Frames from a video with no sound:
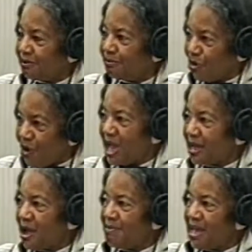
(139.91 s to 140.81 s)
Boy,
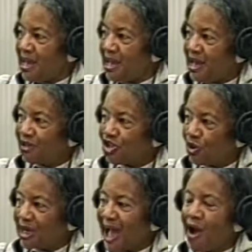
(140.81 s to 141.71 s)
come here. And so
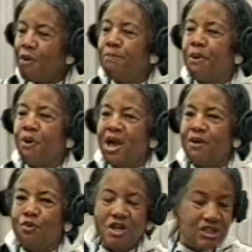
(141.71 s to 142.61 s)

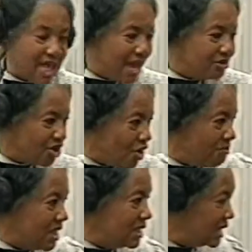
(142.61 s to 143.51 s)
cowboy was that
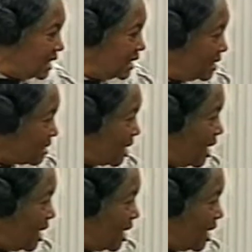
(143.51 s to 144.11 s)
term indeed.